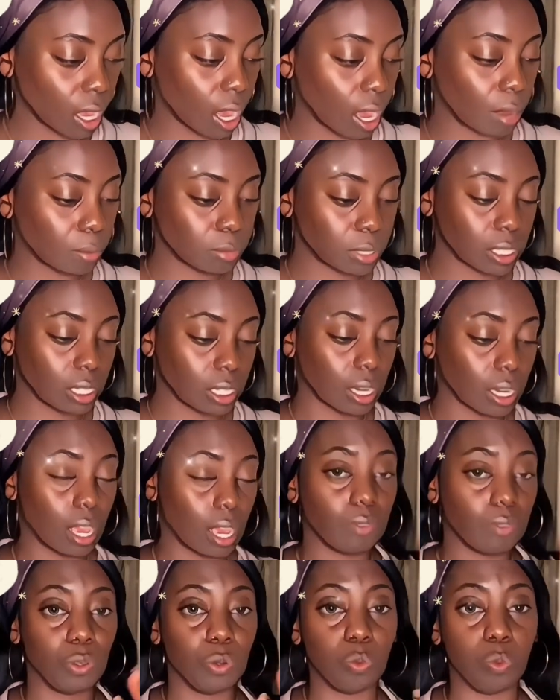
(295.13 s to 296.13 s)
I'm seeing
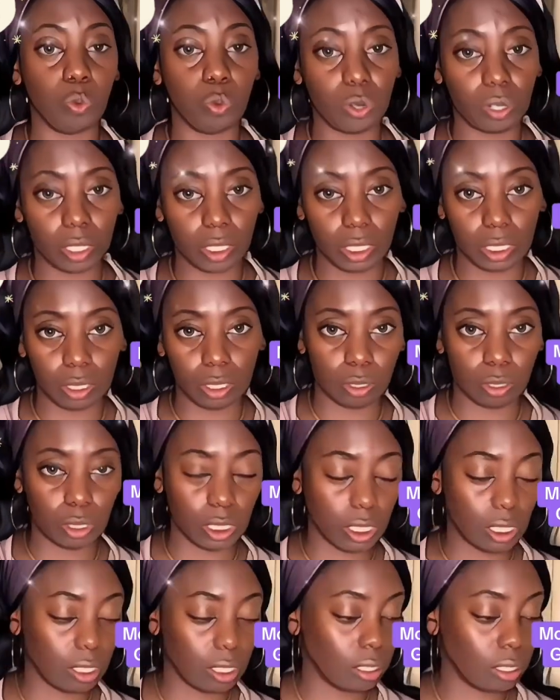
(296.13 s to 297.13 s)
heavy water
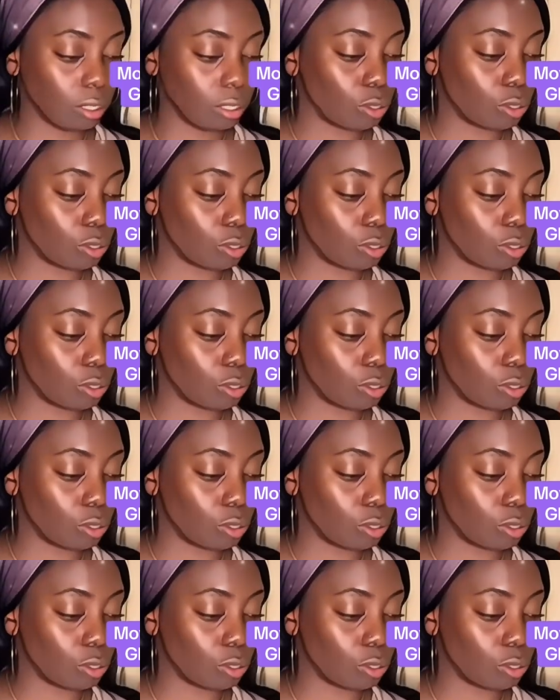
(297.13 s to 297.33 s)
energy here.